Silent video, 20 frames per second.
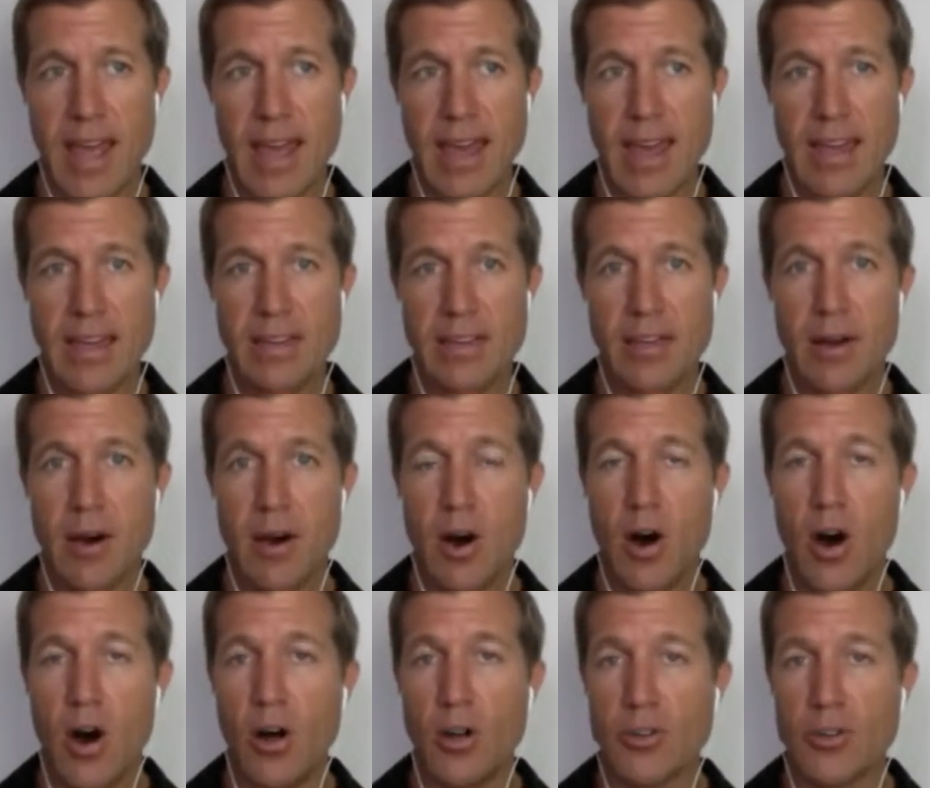and
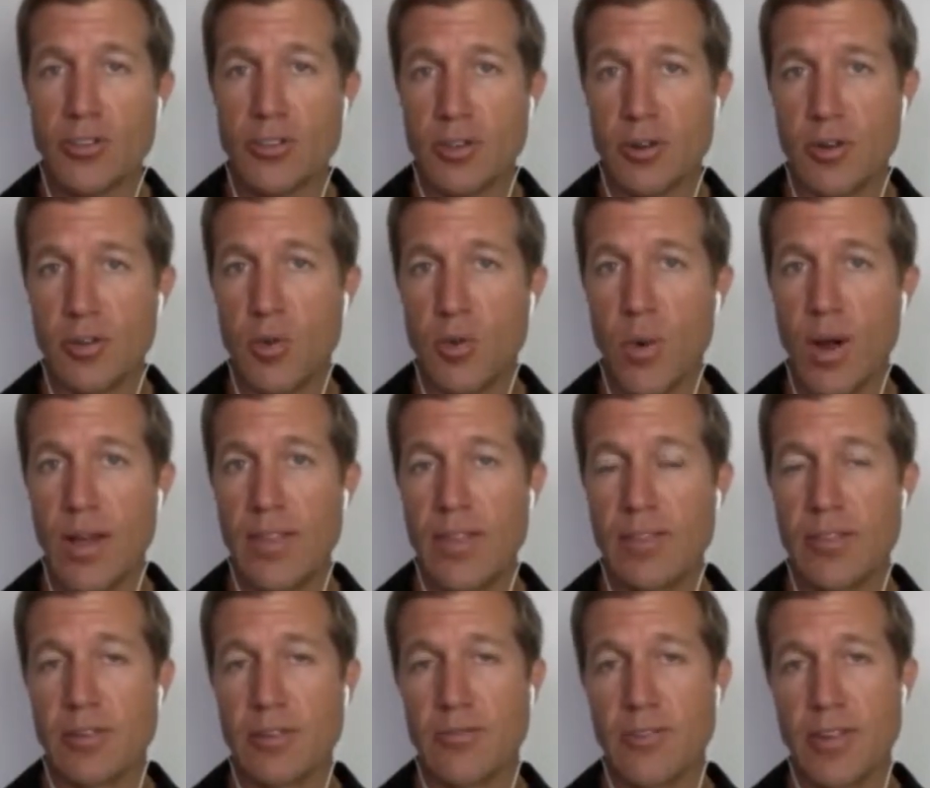also the way
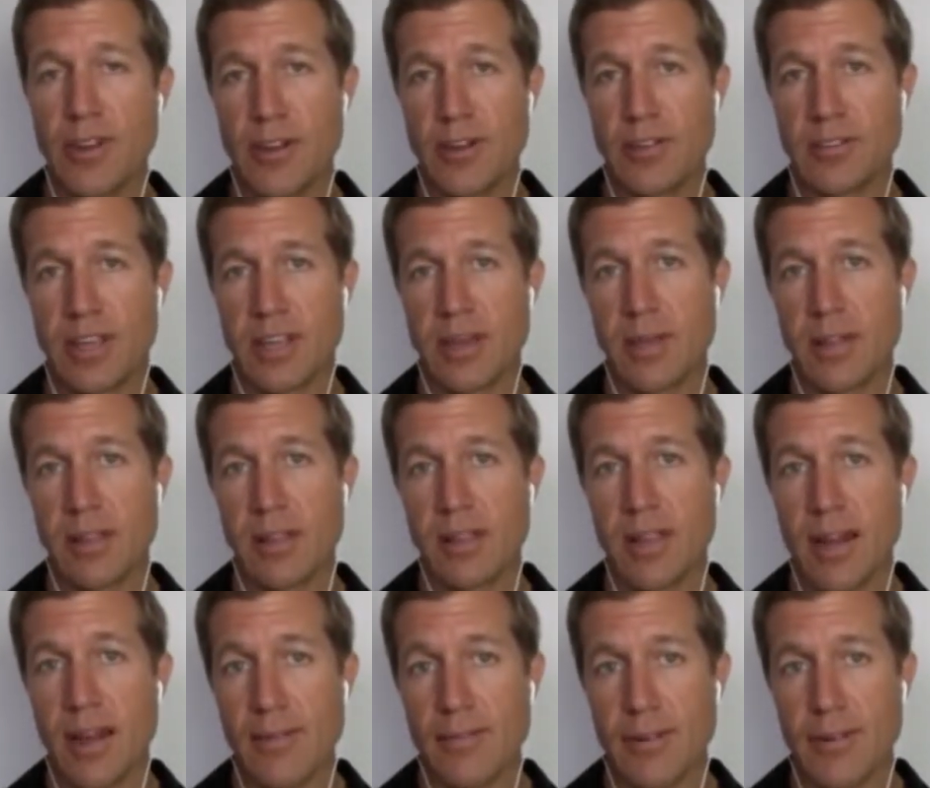that those videos can be
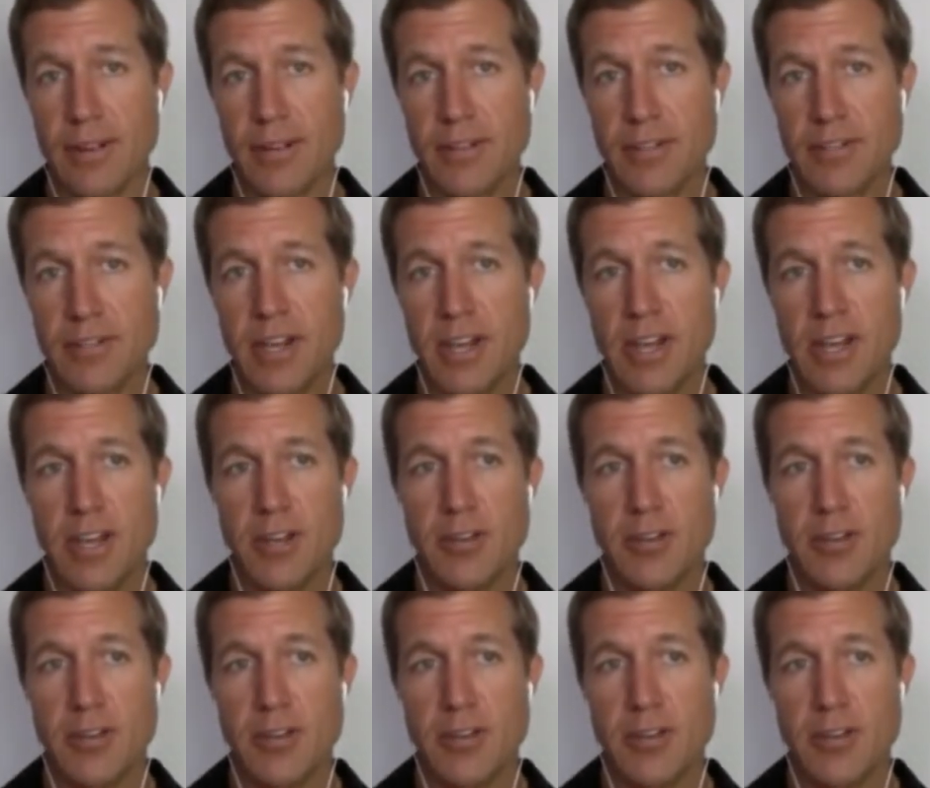leveraged